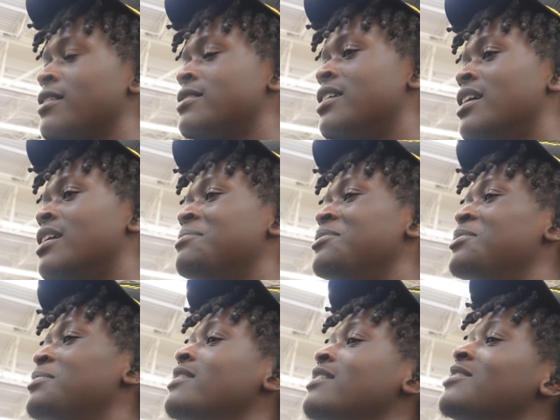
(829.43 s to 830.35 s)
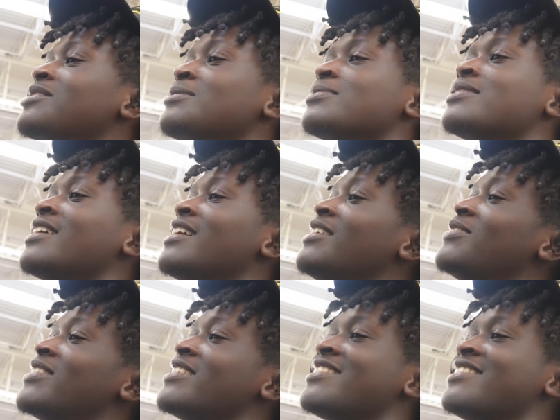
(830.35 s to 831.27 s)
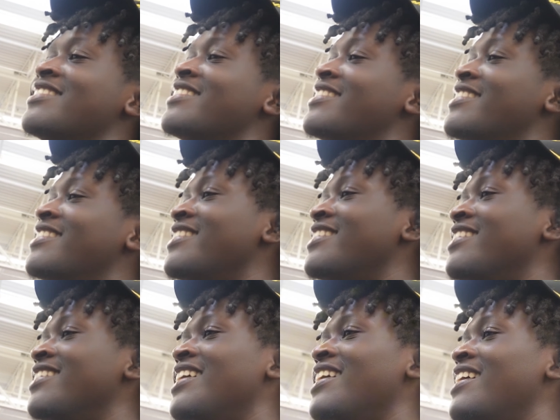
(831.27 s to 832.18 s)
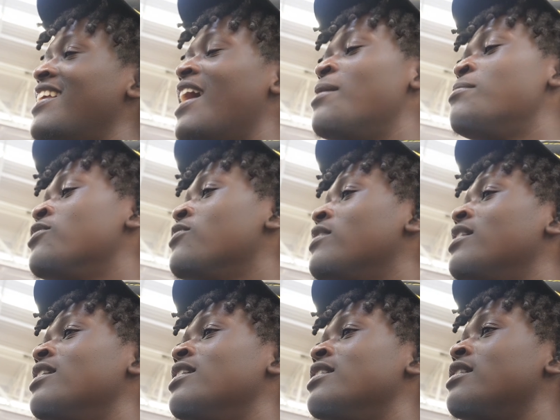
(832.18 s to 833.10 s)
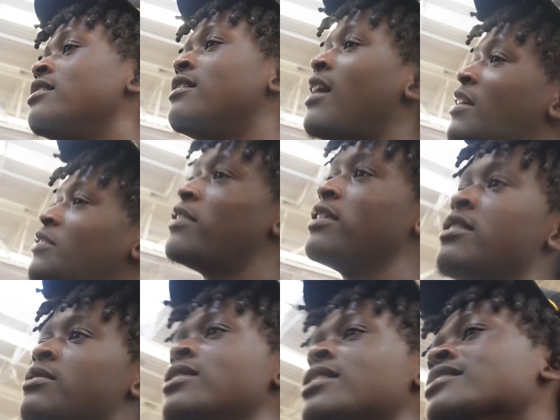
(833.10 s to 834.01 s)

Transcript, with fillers: Damn, you be on some saving shit. And I be really not fucking with